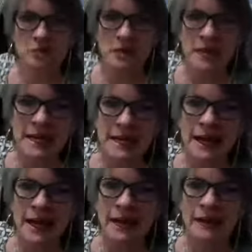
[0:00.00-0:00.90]

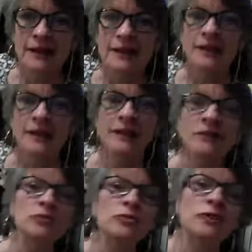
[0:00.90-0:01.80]
media
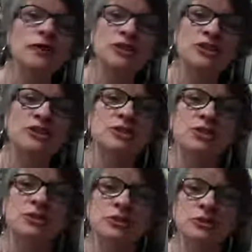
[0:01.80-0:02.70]
in relation
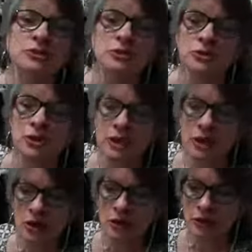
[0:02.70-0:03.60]
to you
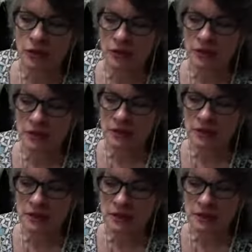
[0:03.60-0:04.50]
know the
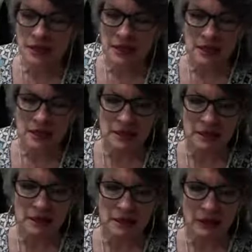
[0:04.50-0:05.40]
the
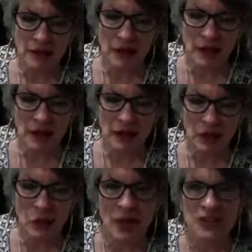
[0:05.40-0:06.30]
uh,
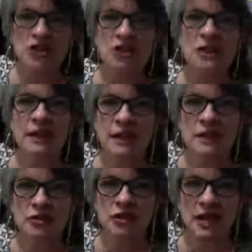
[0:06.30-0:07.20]
questioning
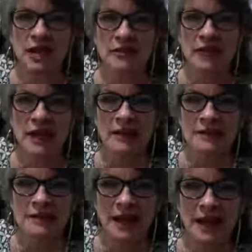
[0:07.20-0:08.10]
of JFK's
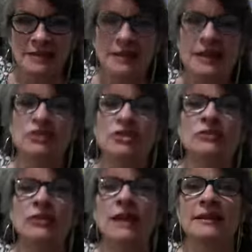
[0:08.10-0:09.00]
assassination,
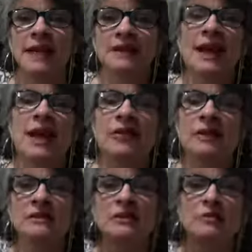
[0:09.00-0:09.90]
right? That's how the
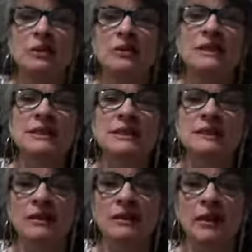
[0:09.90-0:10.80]
conspiracy
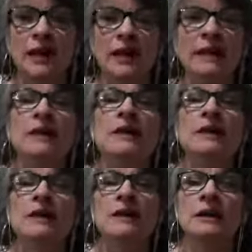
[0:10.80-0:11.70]
theory
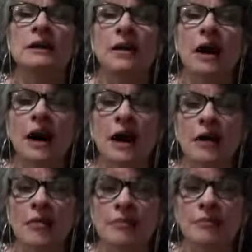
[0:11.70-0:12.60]
um,